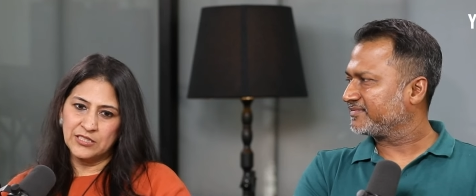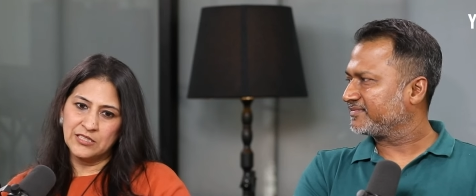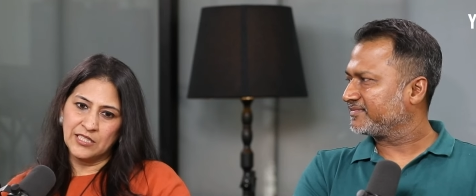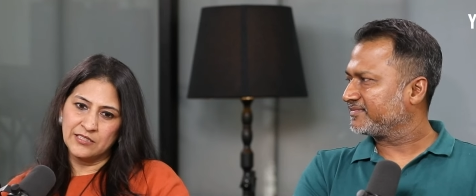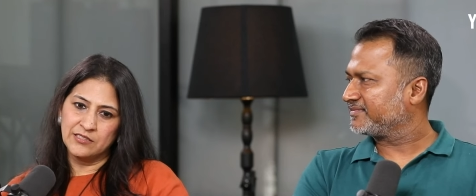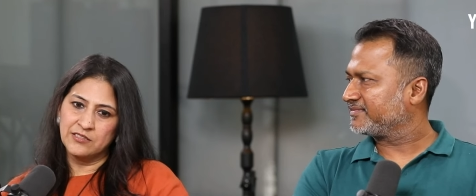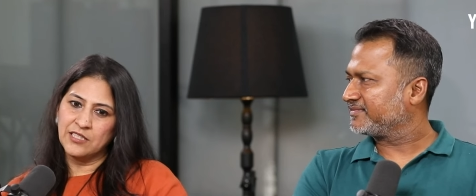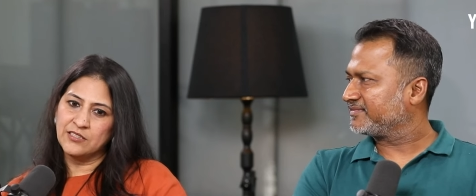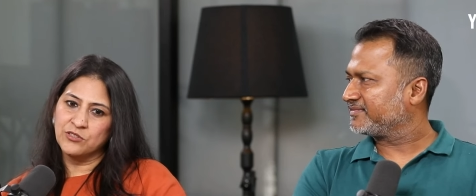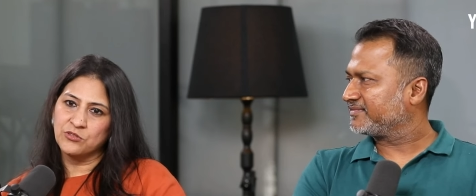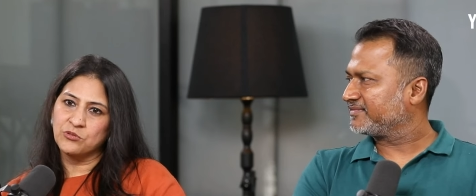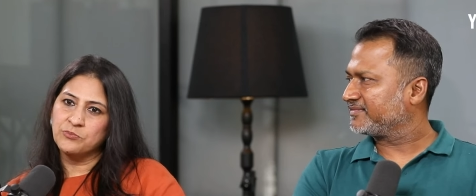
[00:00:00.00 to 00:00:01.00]
Speaker 1: decided
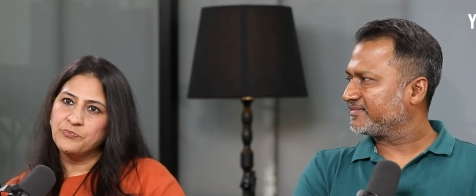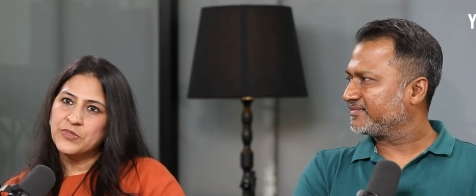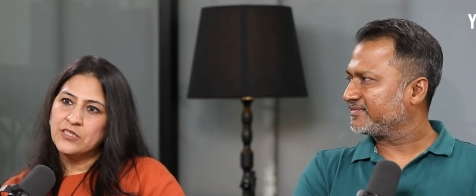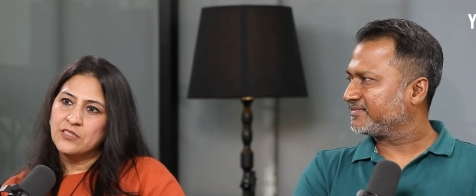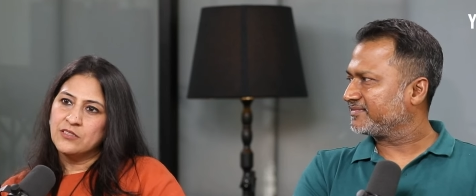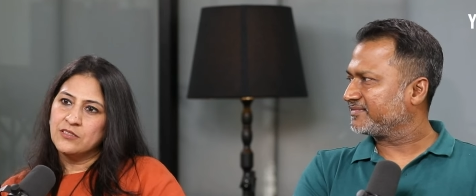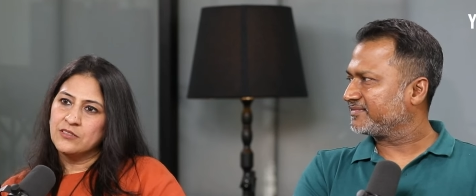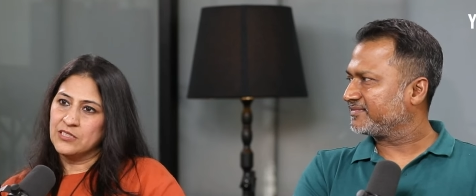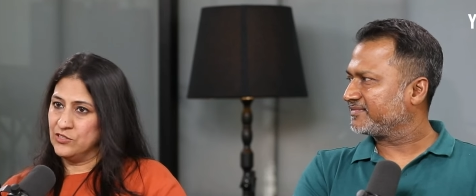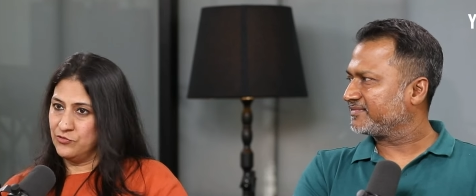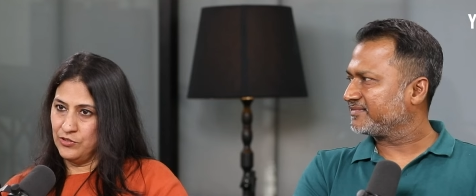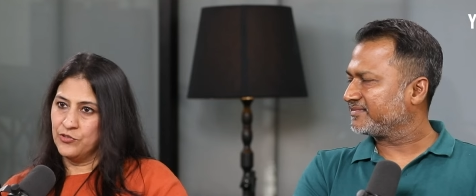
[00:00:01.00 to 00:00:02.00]
that, you know,
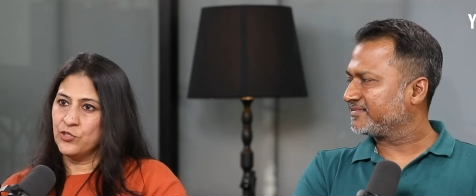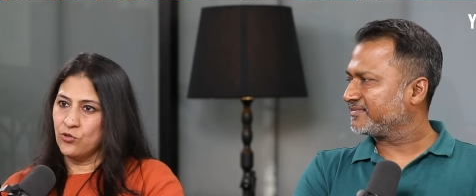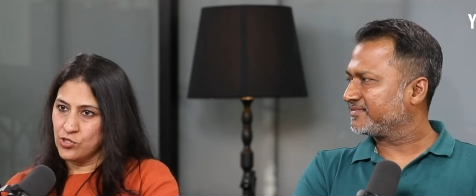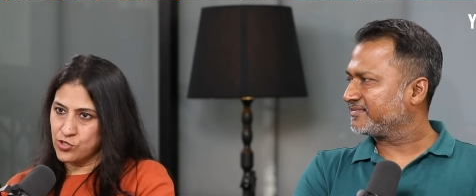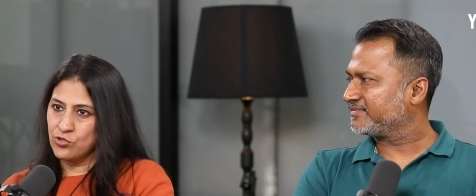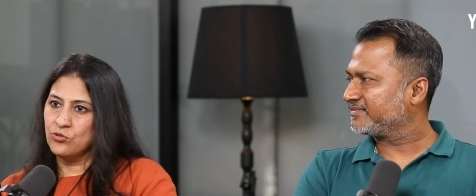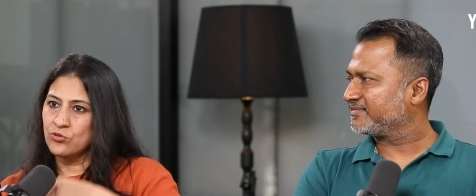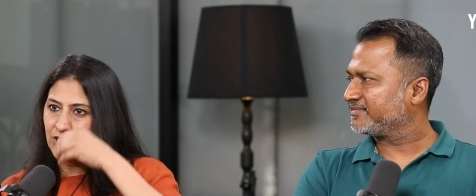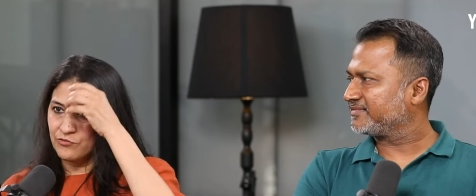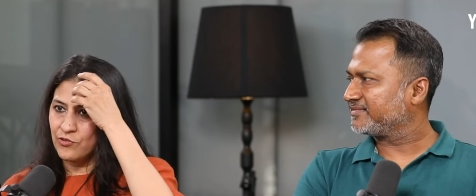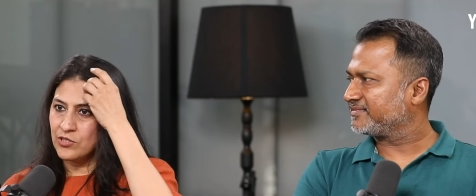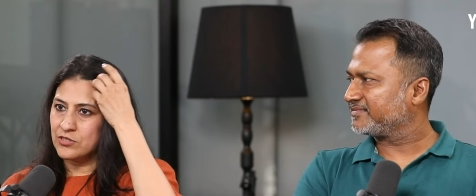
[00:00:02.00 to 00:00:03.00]
since we were also
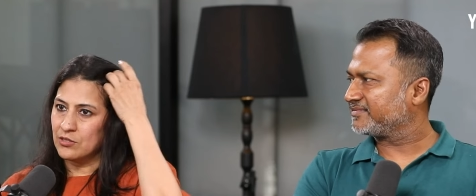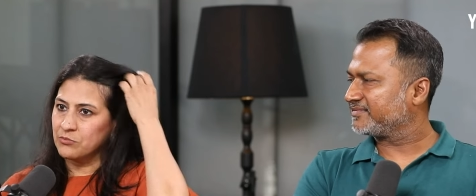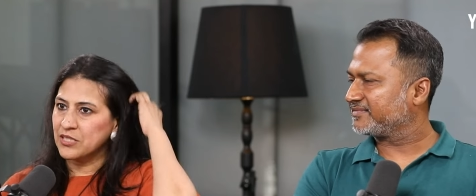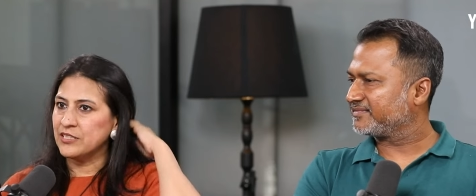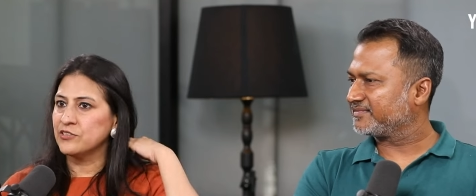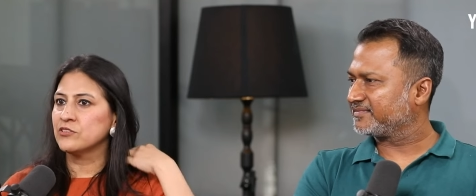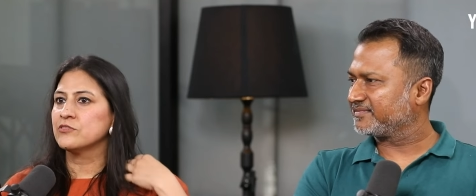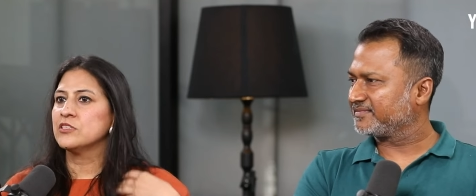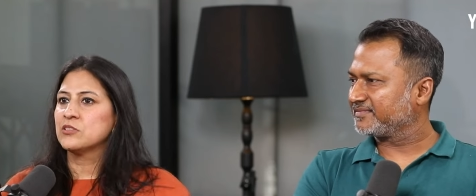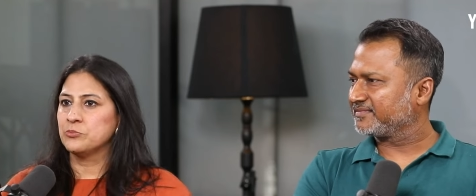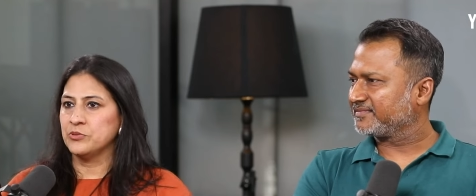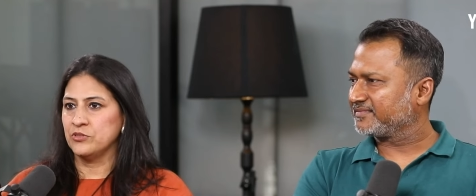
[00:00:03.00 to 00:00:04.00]
looking for some kind of
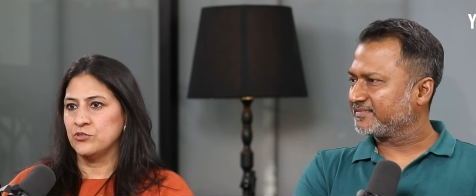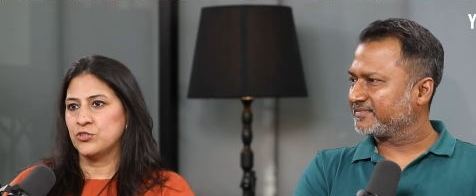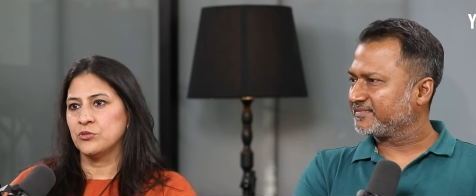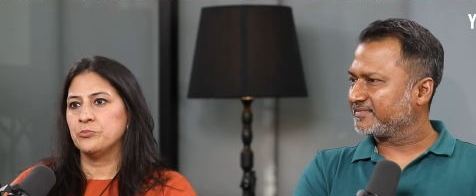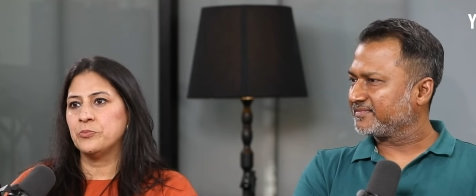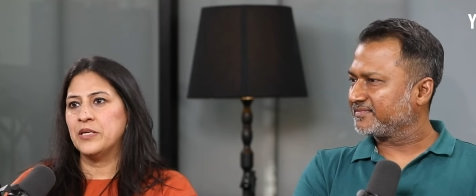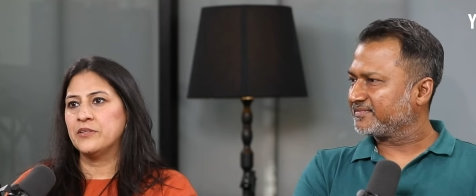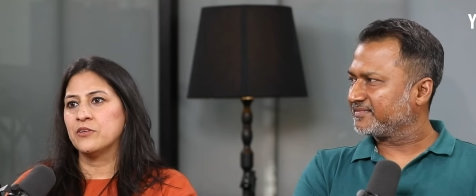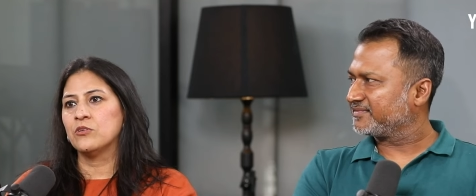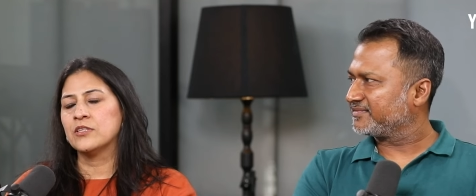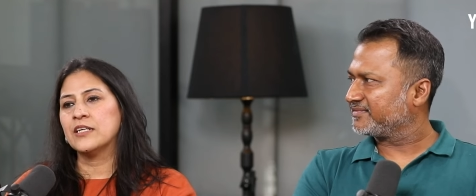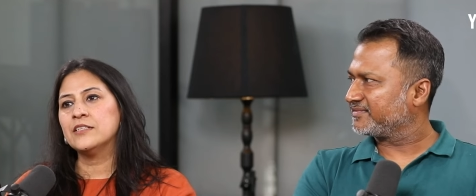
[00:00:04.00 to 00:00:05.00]
entrepreneurship and
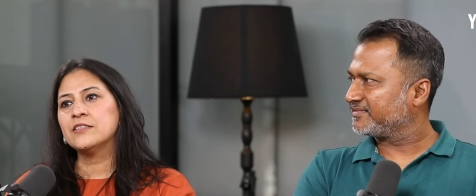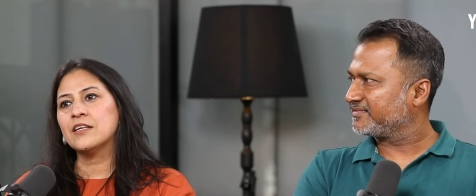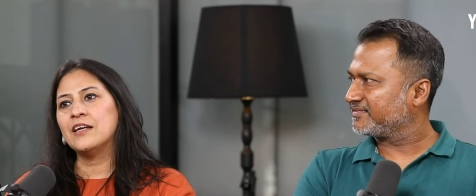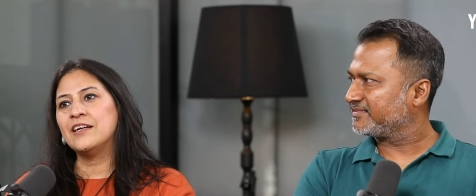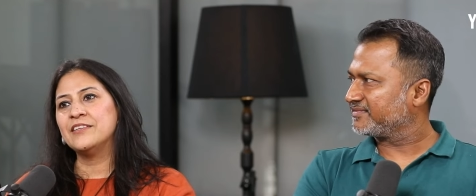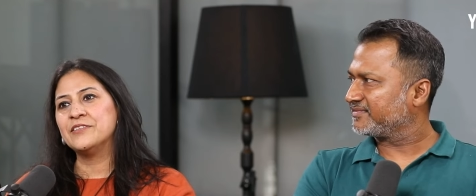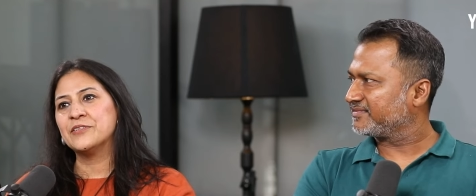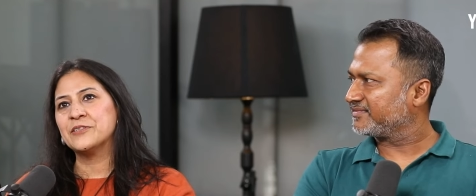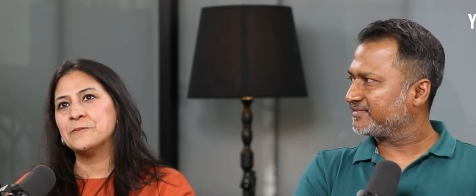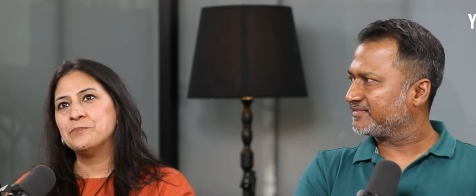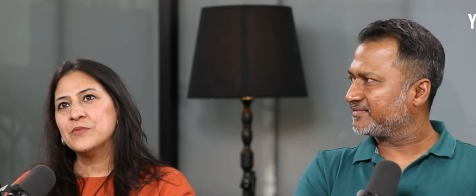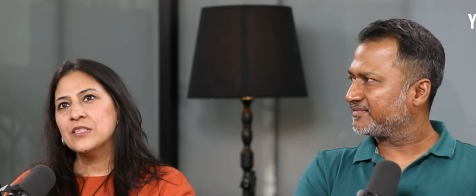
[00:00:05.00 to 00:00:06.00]
all that, and uh,